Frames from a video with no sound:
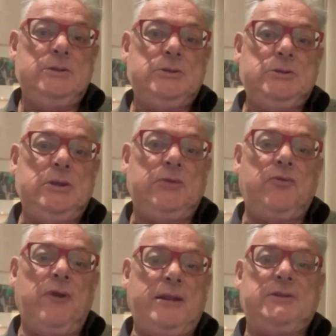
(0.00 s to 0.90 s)
the
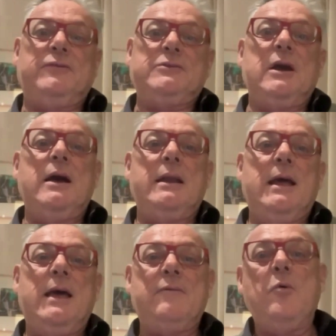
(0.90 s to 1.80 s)
threats for China
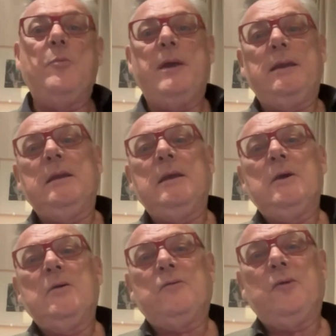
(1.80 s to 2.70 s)
have all been
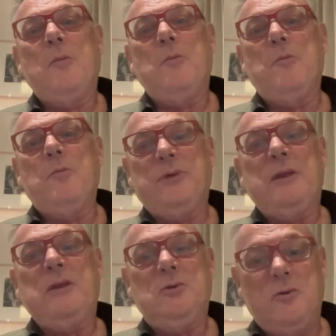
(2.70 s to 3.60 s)
from
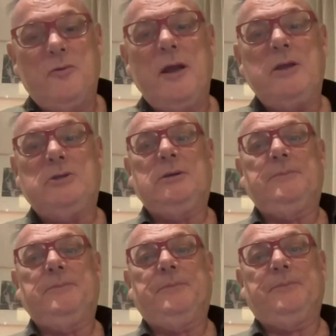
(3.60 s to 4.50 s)
within Eurasia,
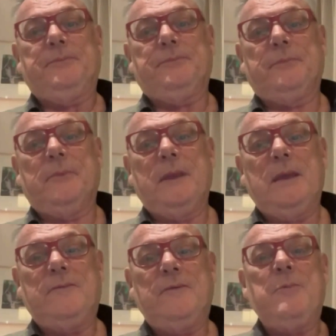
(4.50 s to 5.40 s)

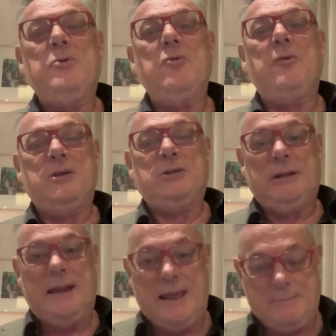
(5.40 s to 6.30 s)
from the Eurasian
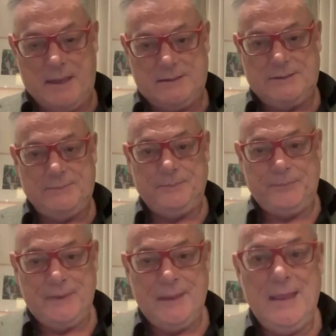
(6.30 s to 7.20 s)
landmass.
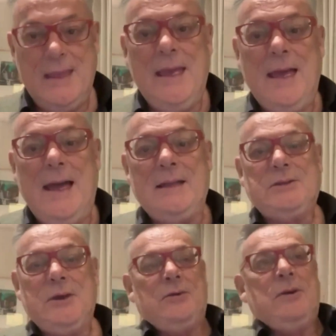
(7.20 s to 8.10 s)
And
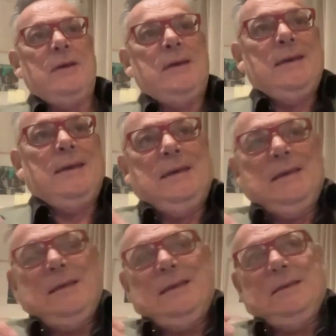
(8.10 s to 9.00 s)
so
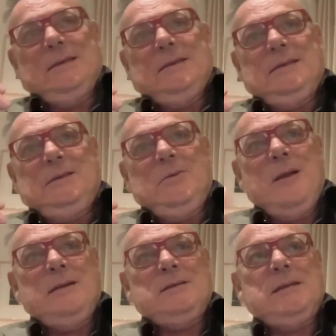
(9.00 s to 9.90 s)
you
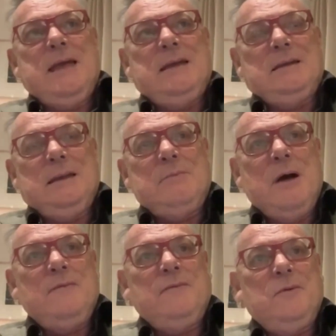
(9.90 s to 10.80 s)
understand, in my
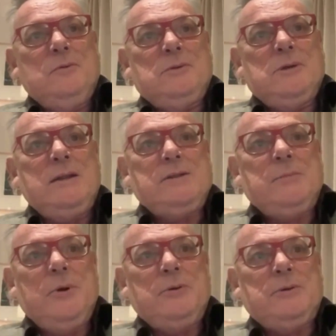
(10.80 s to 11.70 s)
view, China's
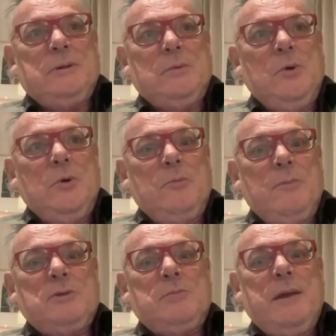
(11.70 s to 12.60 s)
approach to the world
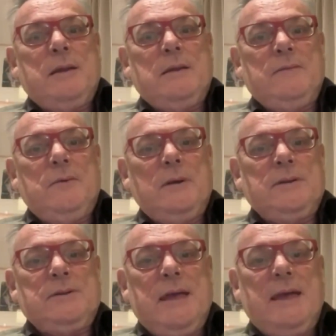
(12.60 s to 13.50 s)
much better if you
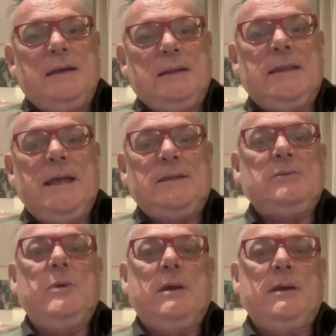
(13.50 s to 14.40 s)
understand that that's
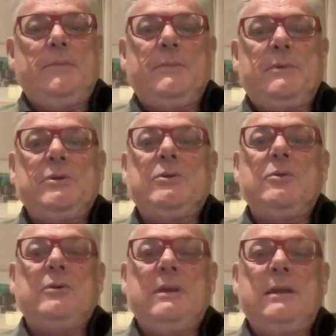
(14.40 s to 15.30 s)
where
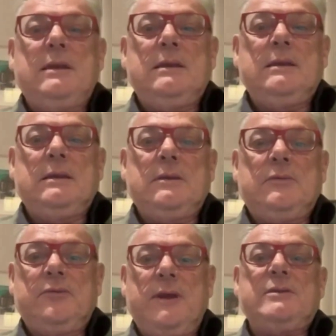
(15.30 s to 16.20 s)
security
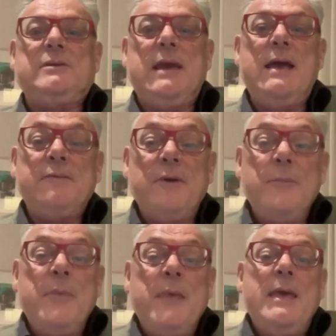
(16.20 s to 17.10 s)
threats came from.
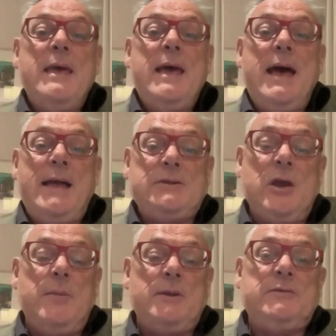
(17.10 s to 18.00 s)
And so
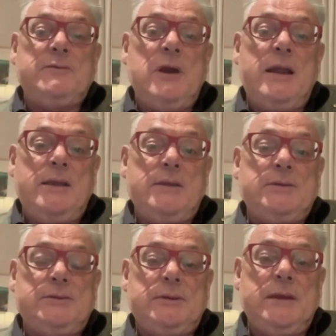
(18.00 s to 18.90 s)
much of China
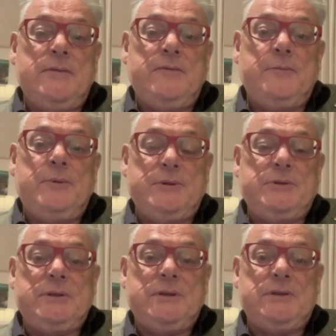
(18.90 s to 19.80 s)
has
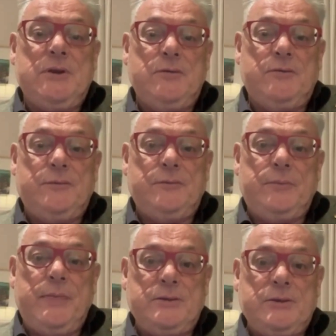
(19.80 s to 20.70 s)
positioned itself
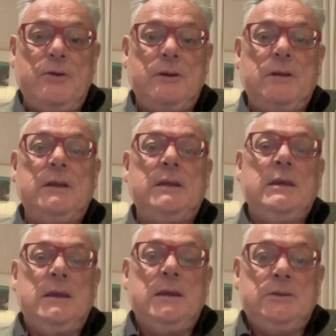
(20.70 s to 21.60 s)
historically
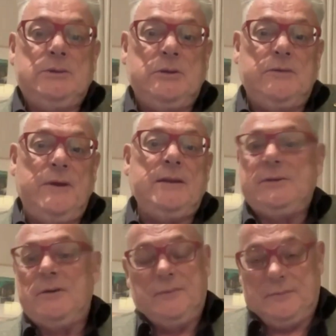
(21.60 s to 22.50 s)
to defend
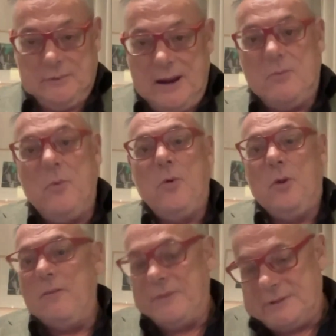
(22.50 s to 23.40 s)
itself. A Great Wall,
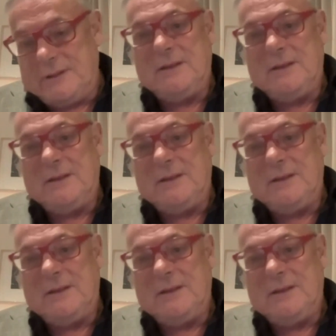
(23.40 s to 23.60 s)
obviously,